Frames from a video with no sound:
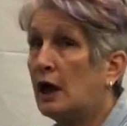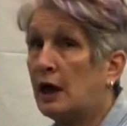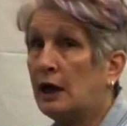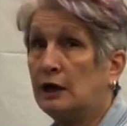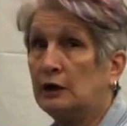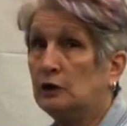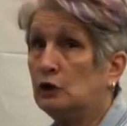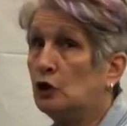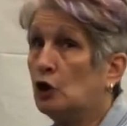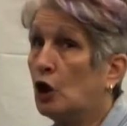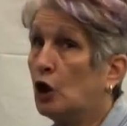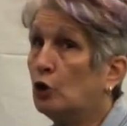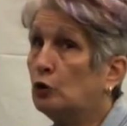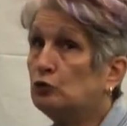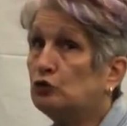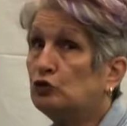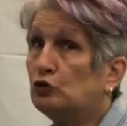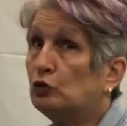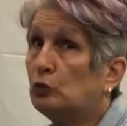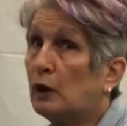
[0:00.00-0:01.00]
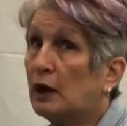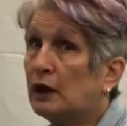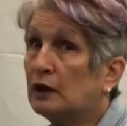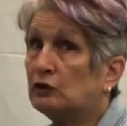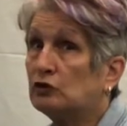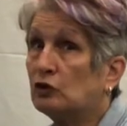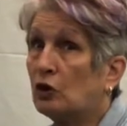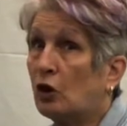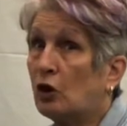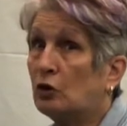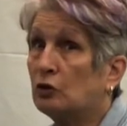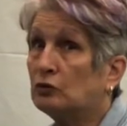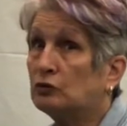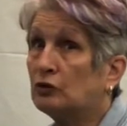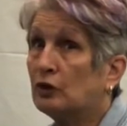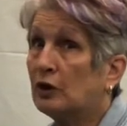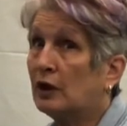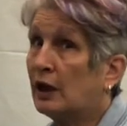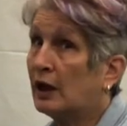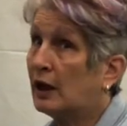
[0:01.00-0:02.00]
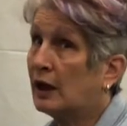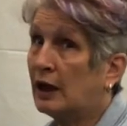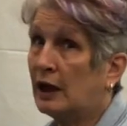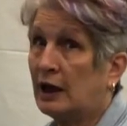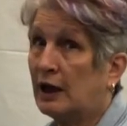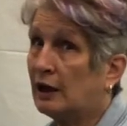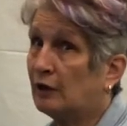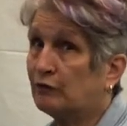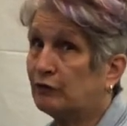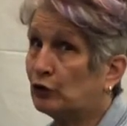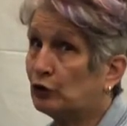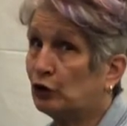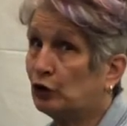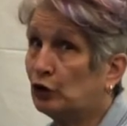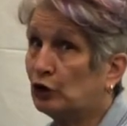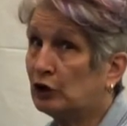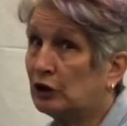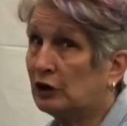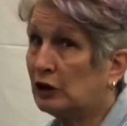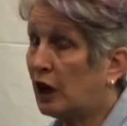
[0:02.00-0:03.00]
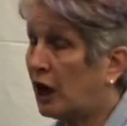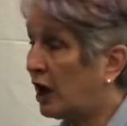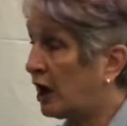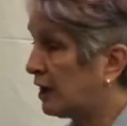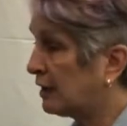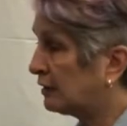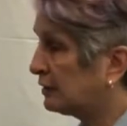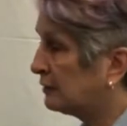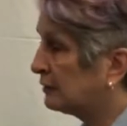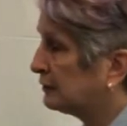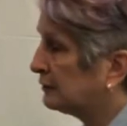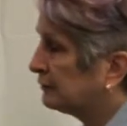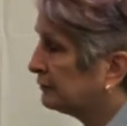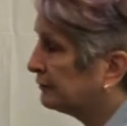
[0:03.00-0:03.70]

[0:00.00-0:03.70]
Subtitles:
And no two hedgehogs ever look alike.